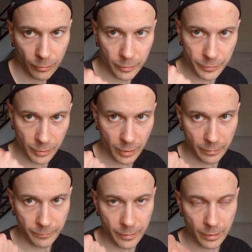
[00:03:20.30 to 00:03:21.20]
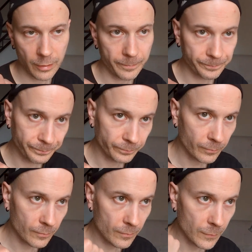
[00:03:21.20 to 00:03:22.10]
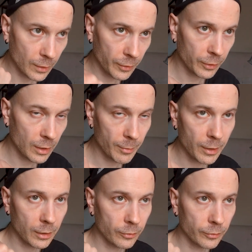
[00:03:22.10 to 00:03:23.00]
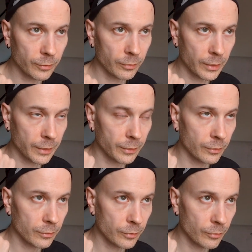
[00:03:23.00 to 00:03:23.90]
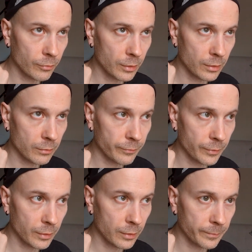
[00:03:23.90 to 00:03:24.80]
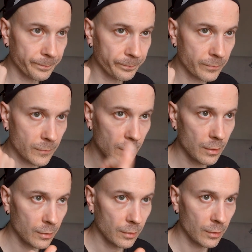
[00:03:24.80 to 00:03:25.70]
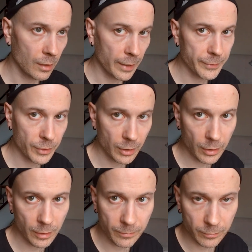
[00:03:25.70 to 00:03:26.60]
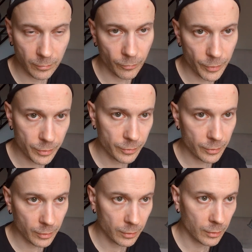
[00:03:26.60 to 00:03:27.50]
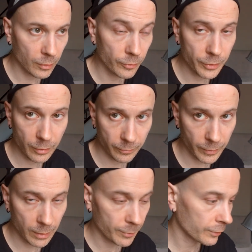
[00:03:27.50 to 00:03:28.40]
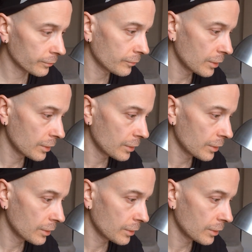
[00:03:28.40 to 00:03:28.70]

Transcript: you already have the GitHub account and you have the IDE, which is a coding environment,